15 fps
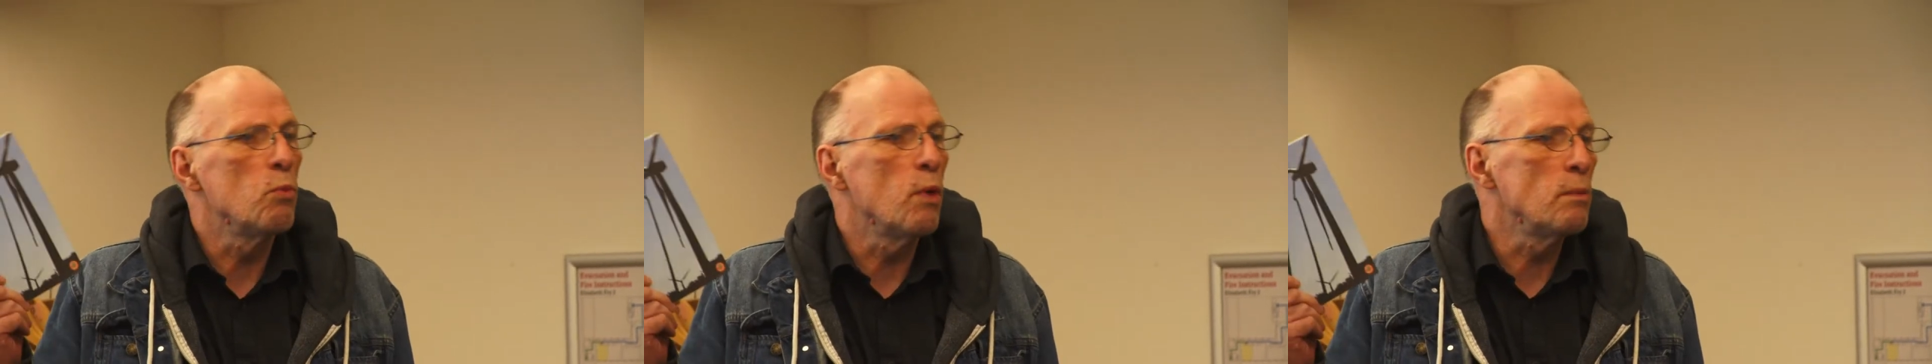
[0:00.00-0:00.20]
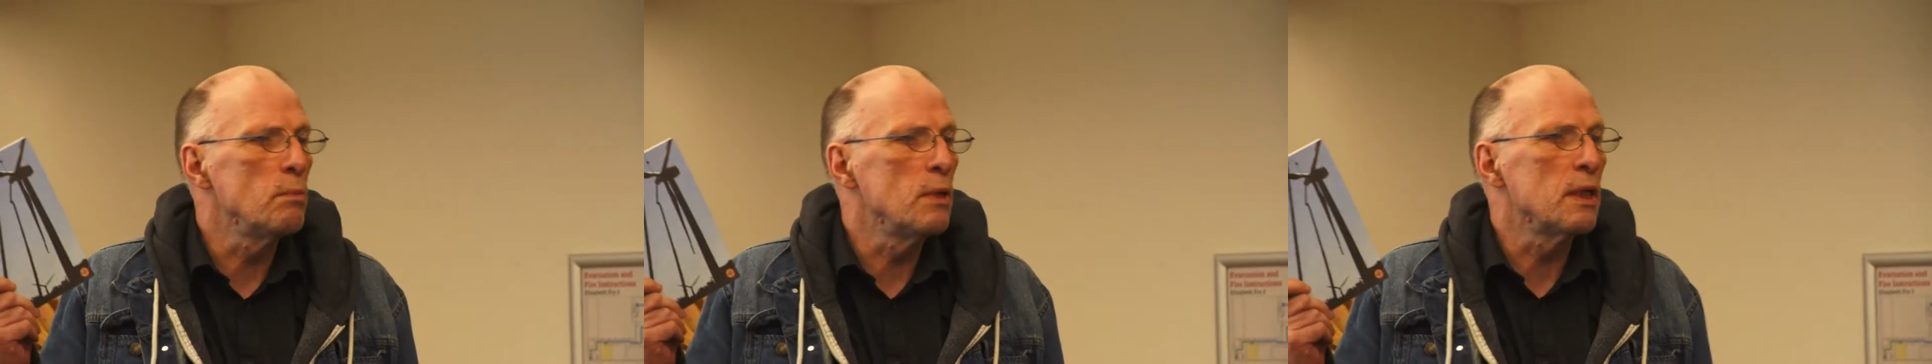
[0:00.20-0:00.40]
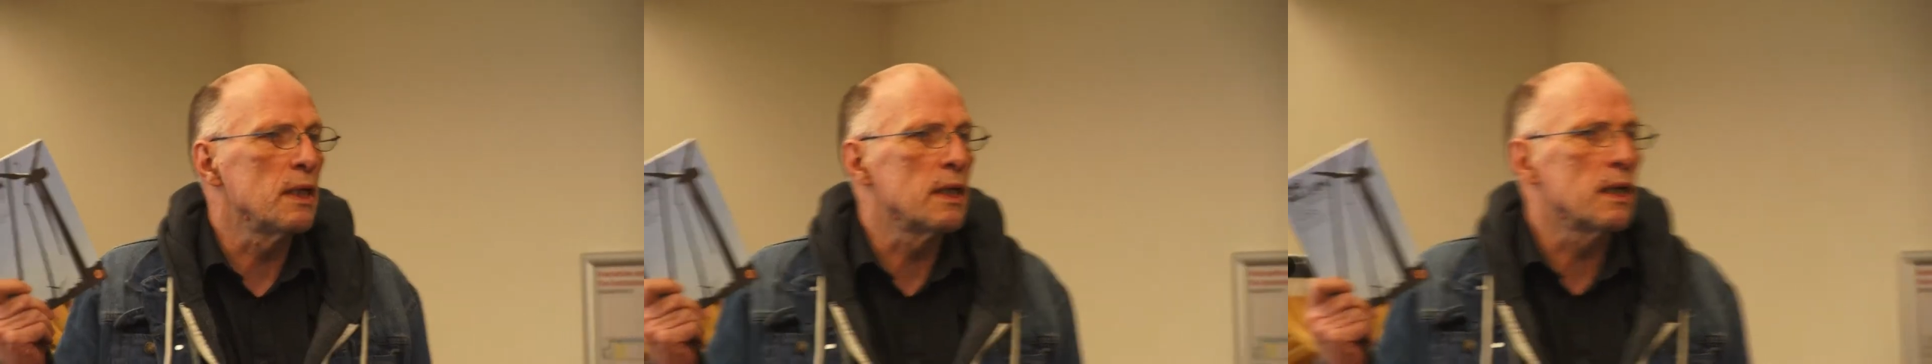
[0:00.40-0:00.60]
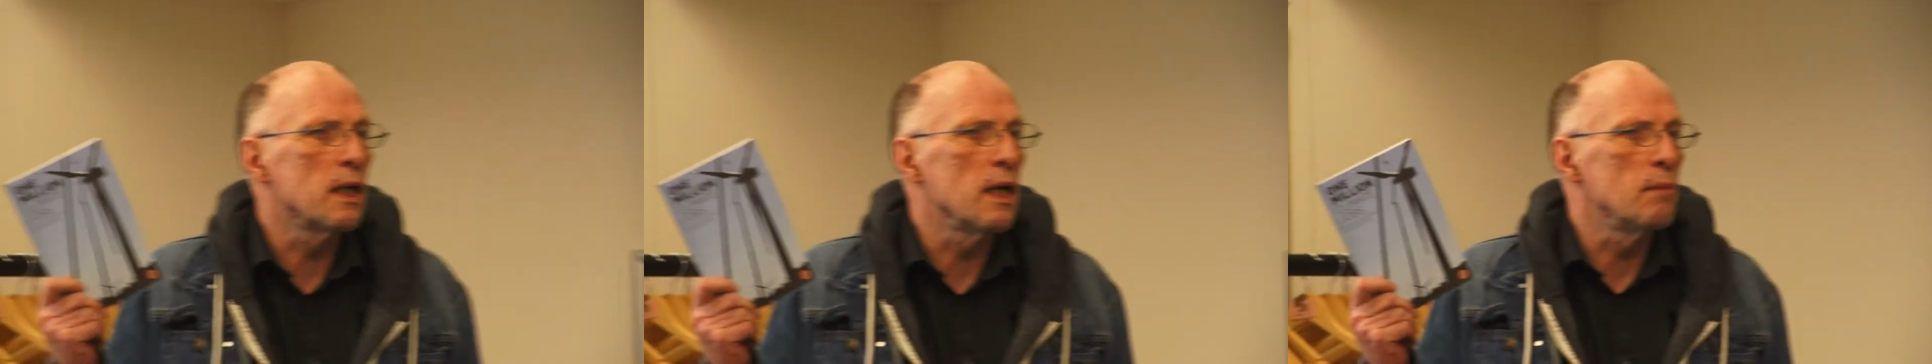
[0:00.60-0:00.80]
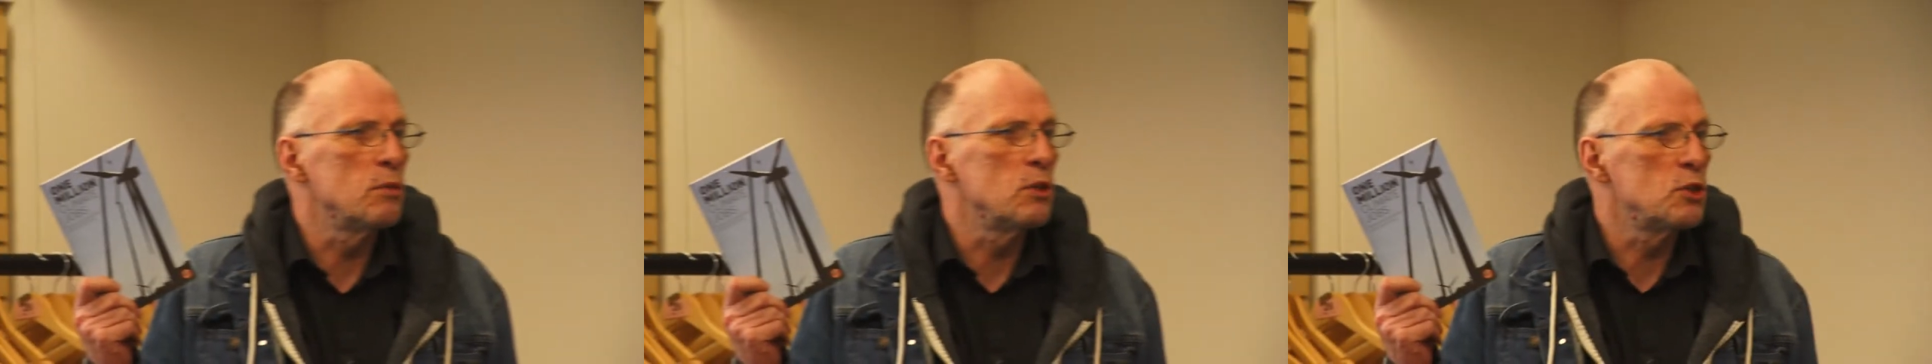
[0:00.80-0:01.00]
1 Million
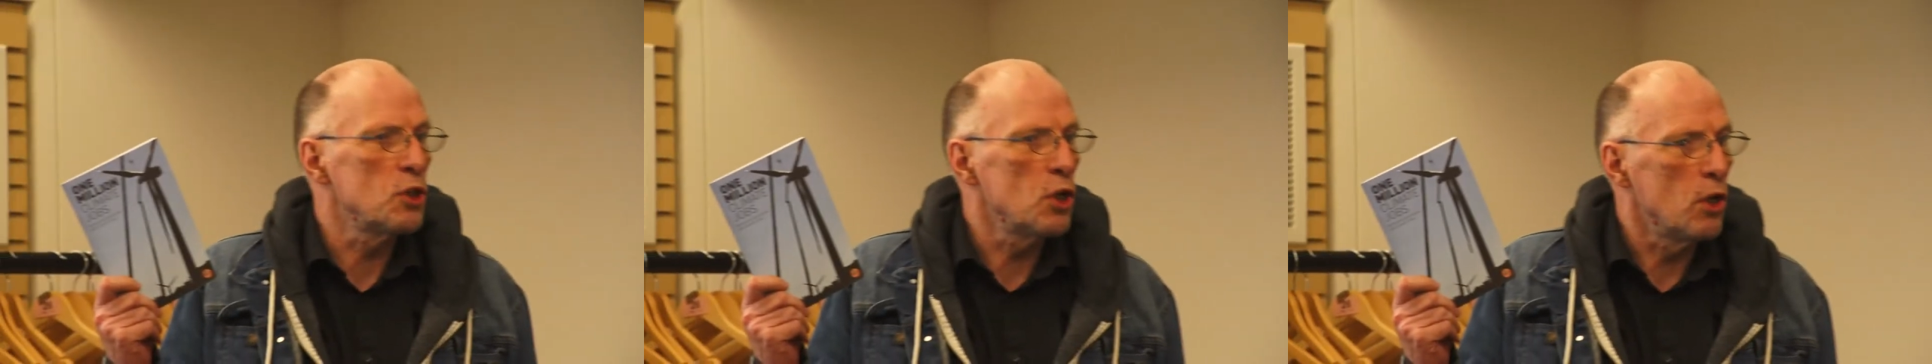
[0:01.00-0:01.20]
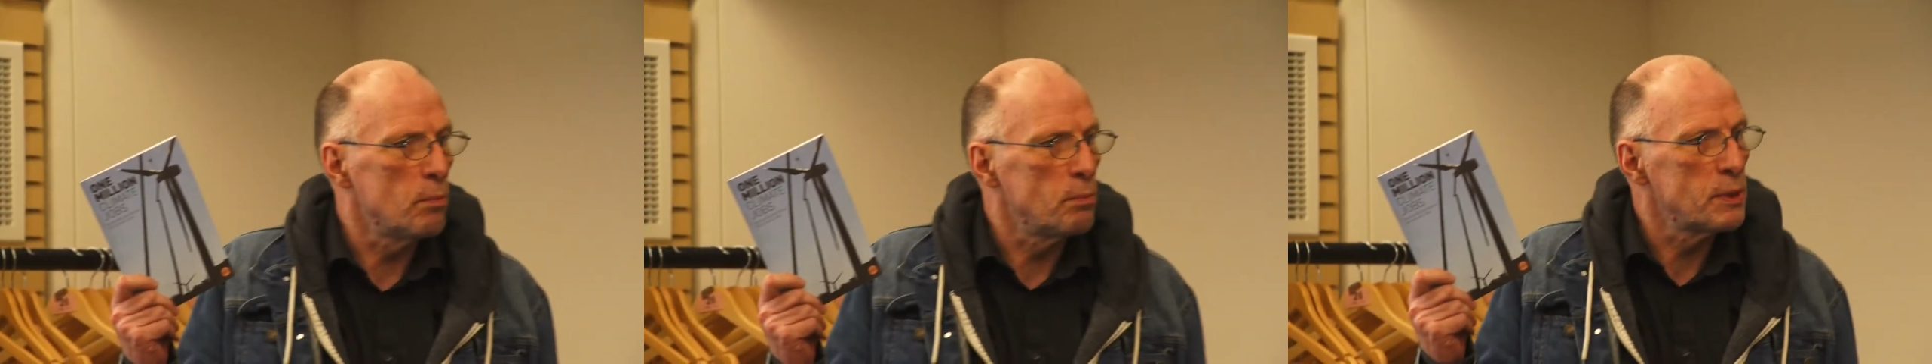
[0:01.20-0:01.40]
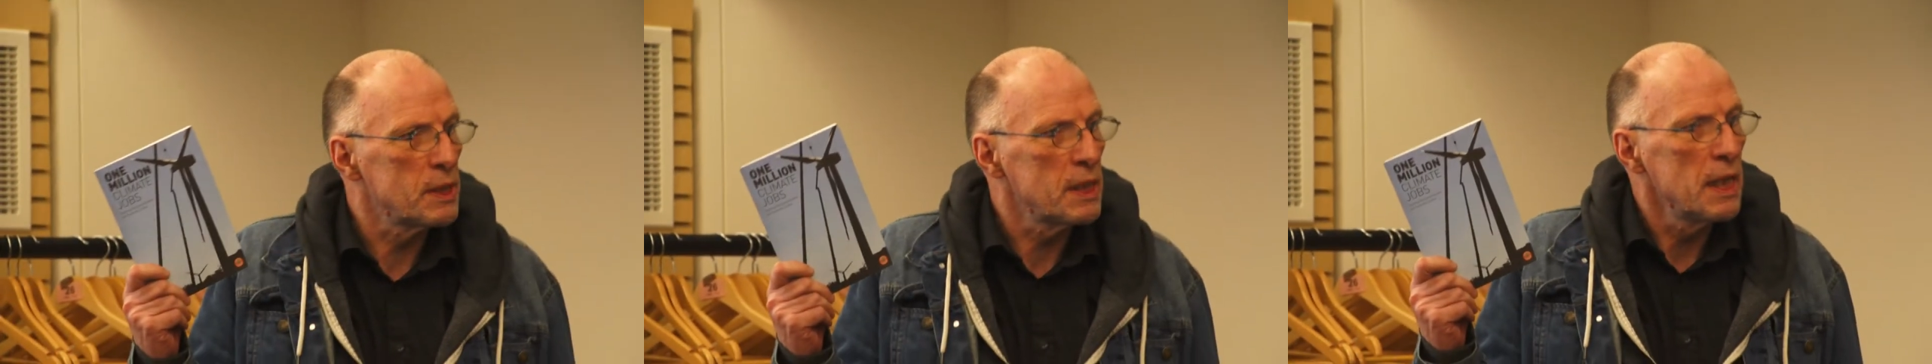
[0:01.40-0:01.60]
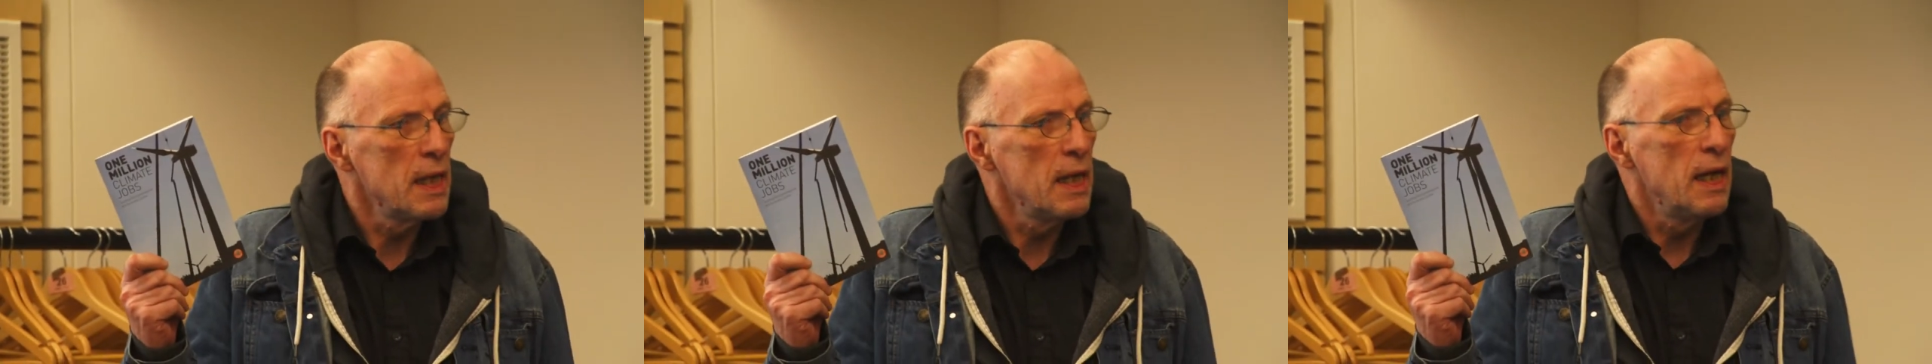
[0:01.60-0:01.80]
Climate Jobs.